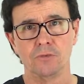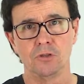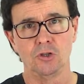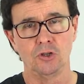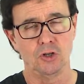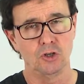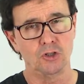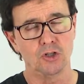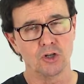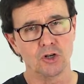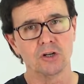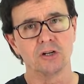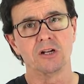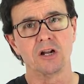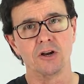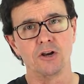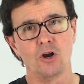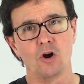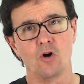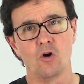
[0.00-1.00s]
you should have
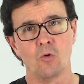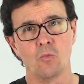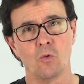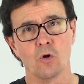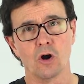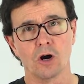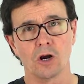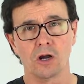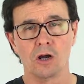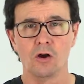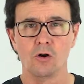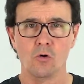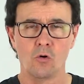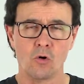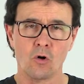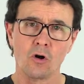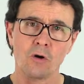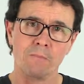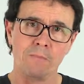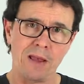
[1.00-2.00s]
done your homework,
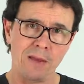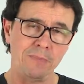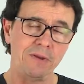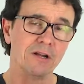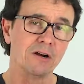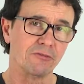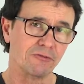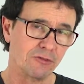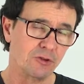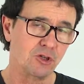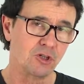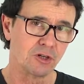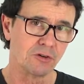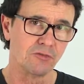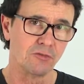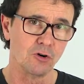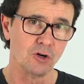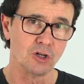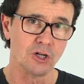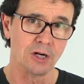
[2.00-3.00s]
or maybe in a future
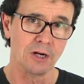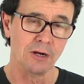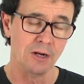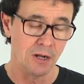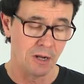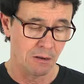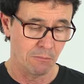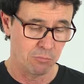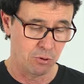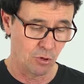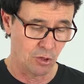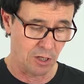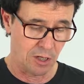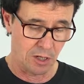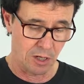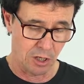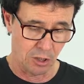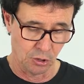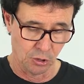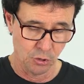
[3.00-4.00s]
version, put
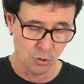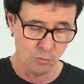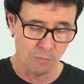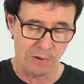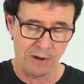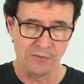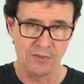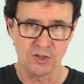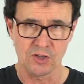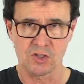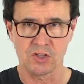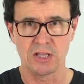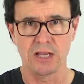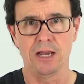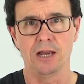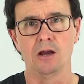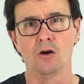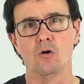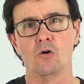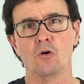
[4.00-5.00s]
a loop on this
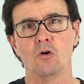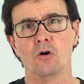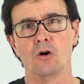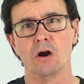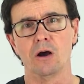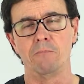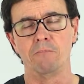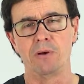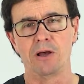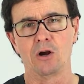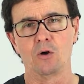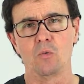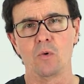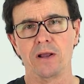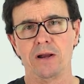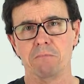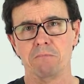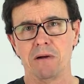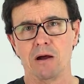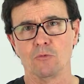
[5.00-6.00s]
thing or a better way
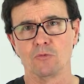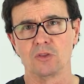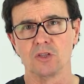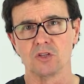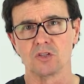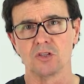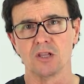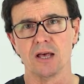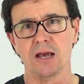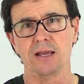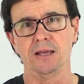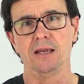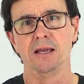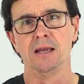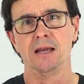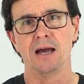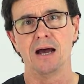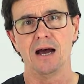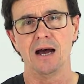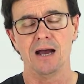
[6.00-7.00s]
to mount this light.
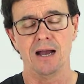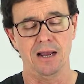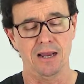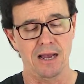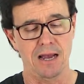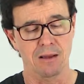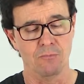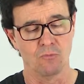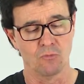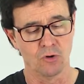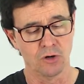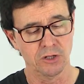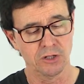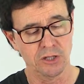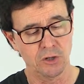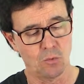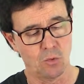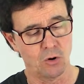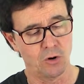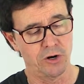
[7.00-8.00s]
I'm
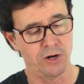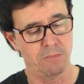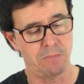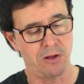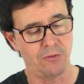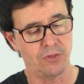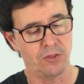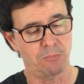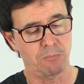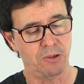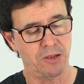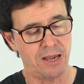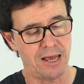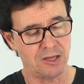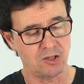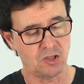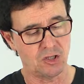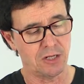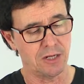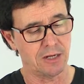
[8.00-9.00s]
really worried about the
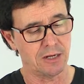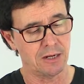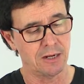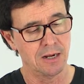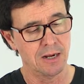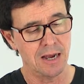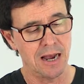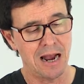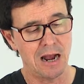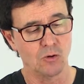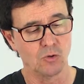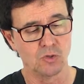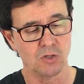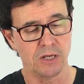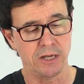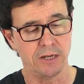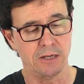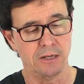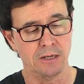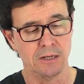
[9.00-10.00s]
plastic
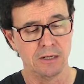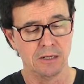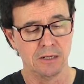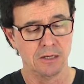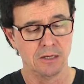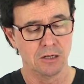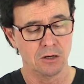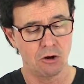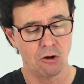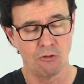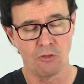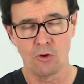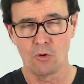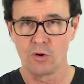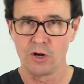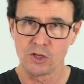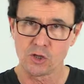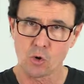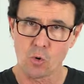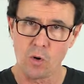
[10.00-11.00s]
housing. Although
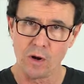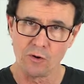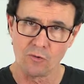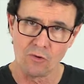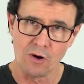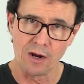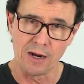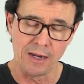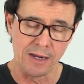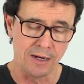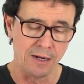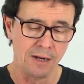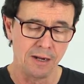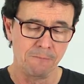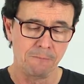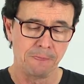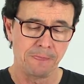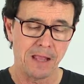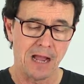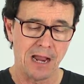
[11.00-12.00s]
it is quite rugged,
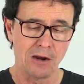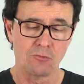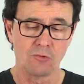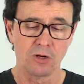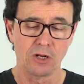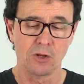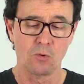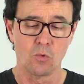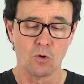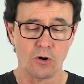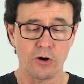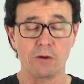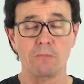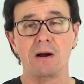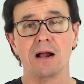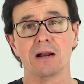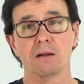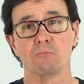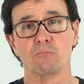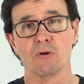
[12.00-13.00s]
I really worry
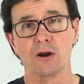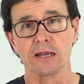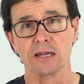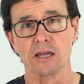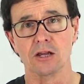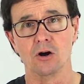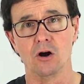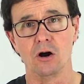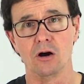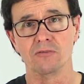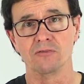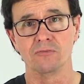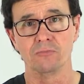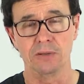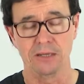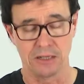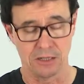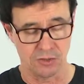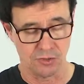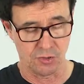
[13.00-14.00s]
about it breaking off
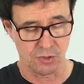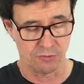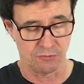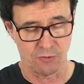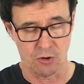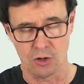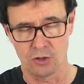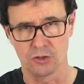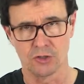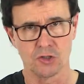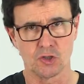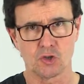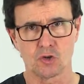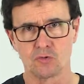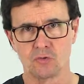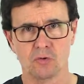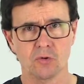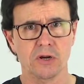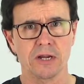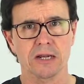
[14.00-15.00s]
because of all the
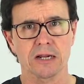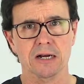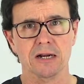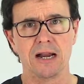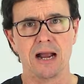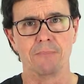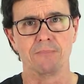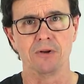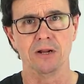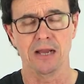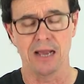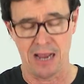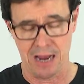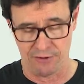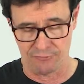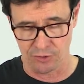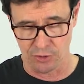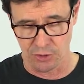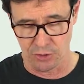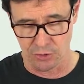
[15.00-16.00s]
screwing and adapting I
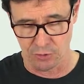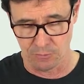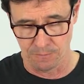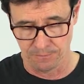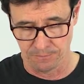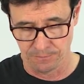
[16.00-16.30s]
have to do.